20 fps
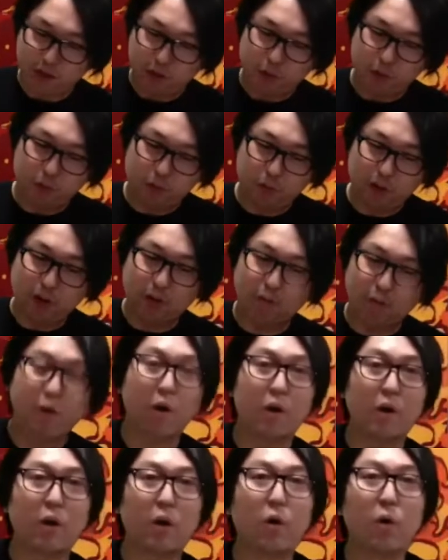one of
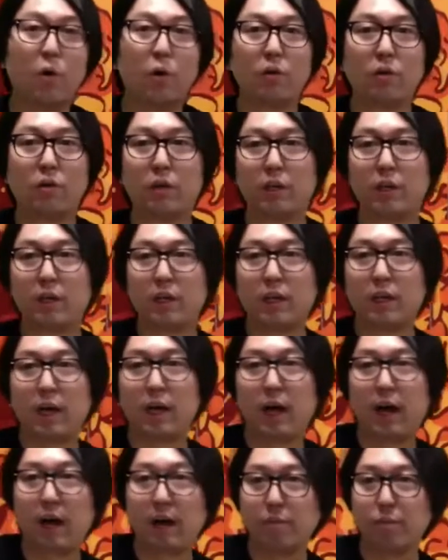our old
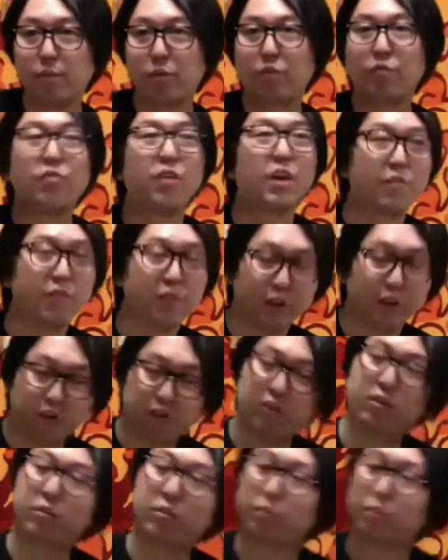
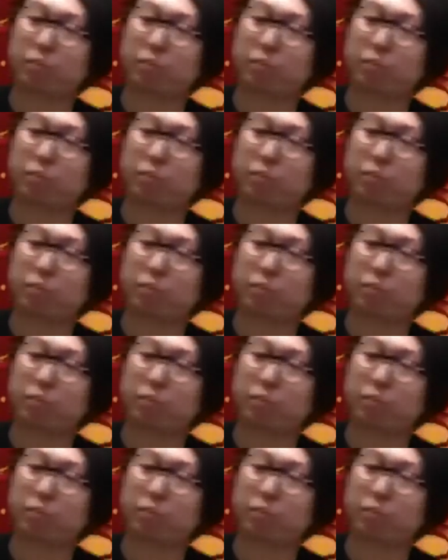favorites